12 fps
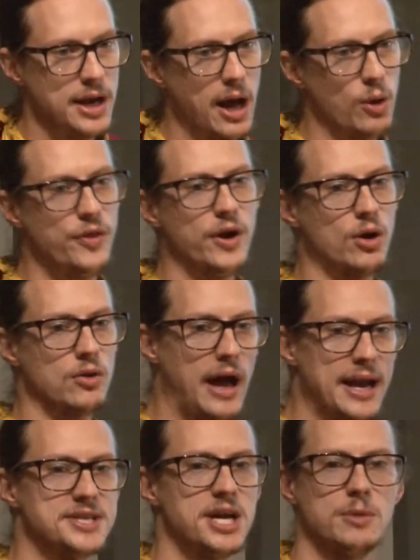Now, there are a
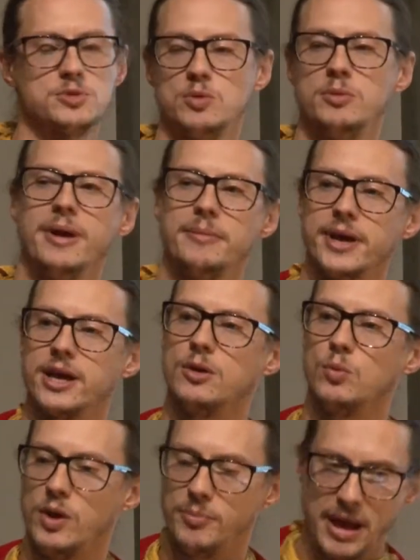lot of times we may
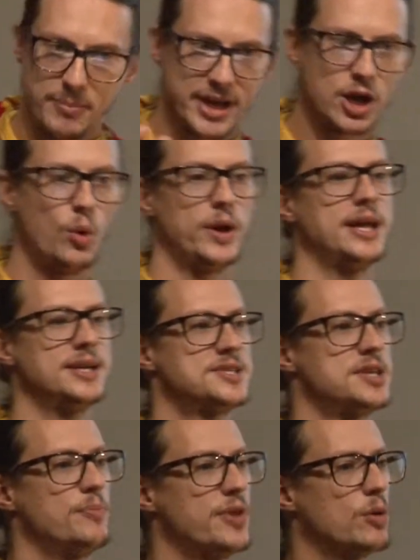be going into
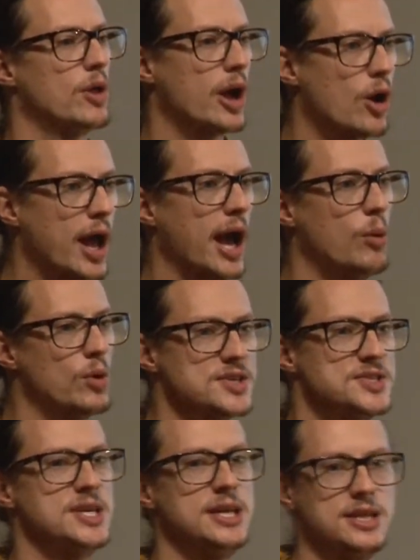something, we're like, okay, I want
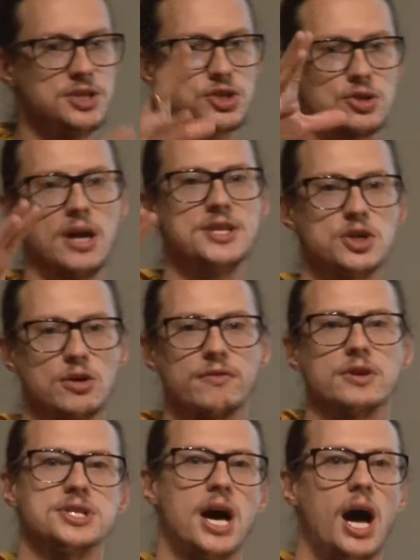to see these trends
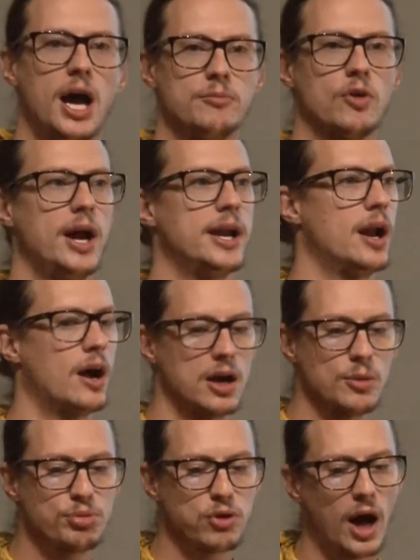over time, right? And I'm
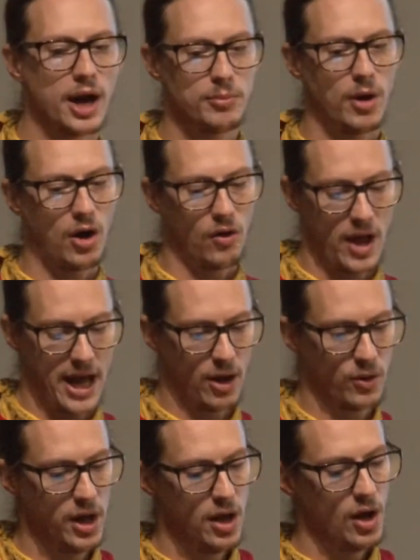going to plot them all
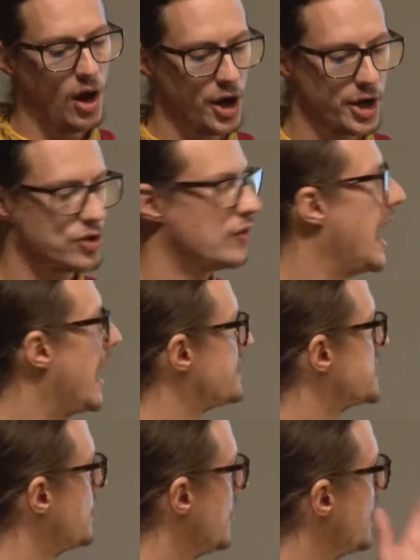out on a
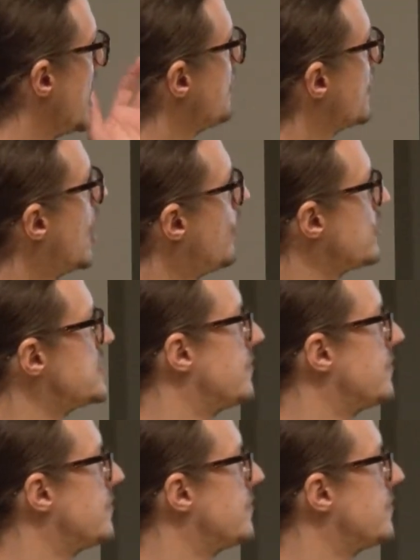graph. So maybe I have a couple